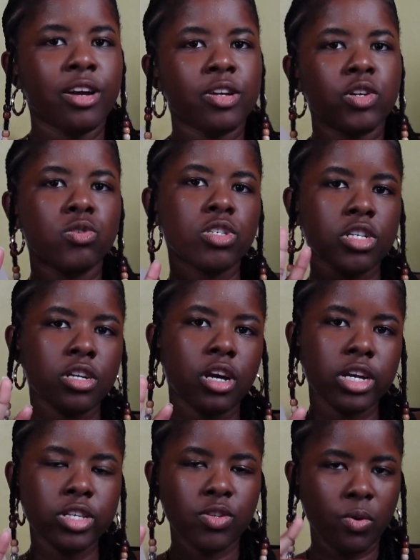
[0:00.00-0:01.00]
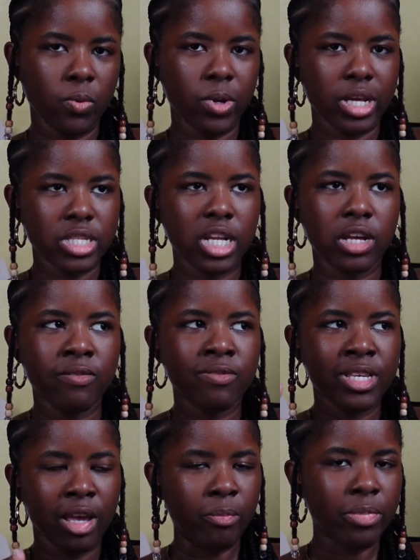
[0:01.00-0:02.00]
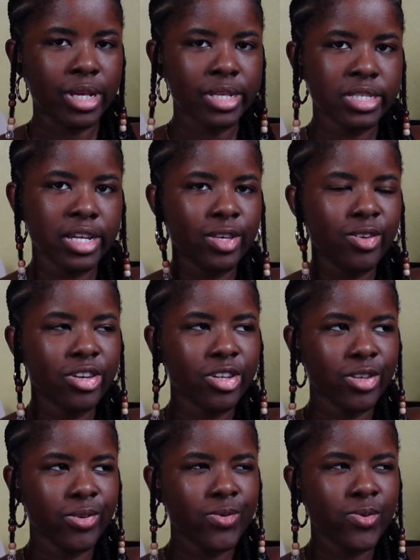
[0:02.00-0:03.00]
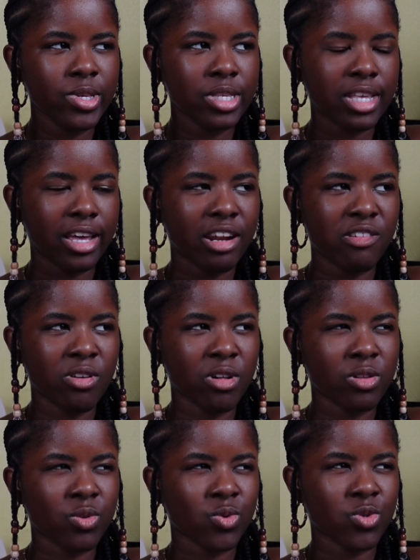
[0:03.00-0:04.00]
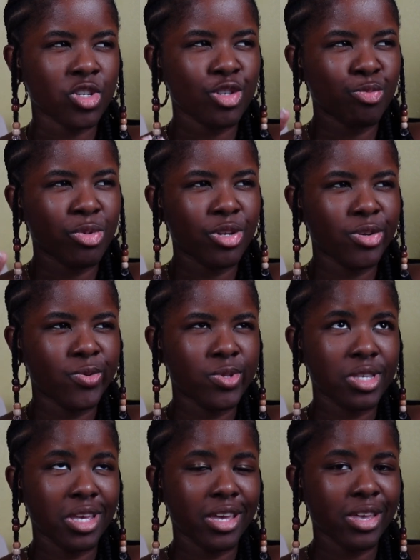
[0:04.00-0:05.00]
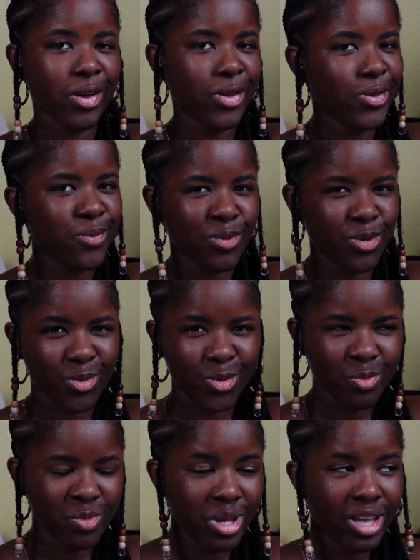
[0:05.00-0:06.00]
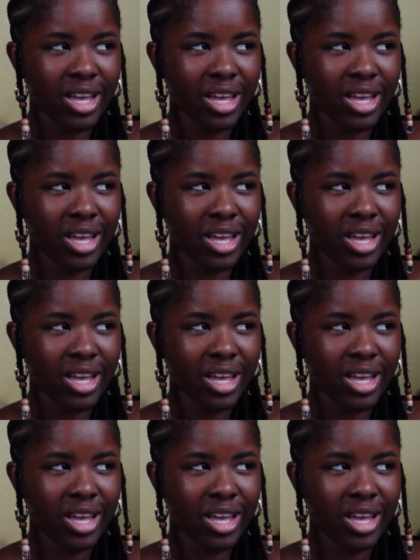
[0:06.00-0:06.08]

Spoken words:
Notion on its own has a lot of templates that you can use, and I've also just been using YouTube